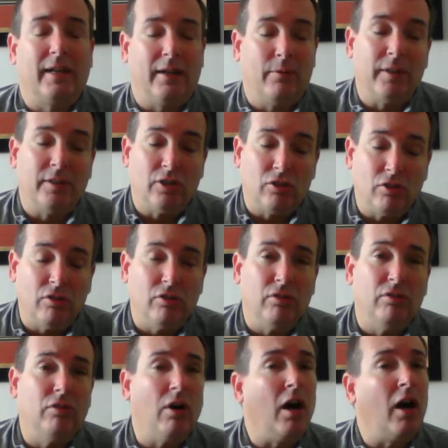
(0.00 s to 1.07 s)
I went to
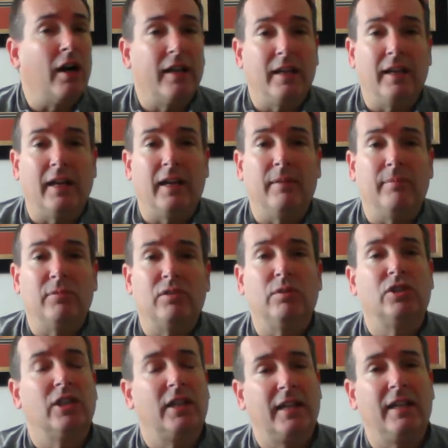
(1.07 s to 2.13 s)
2 hockey games,
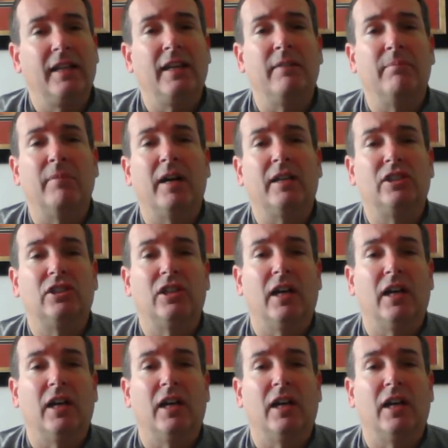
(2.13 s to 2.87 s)
which I didn't eat much.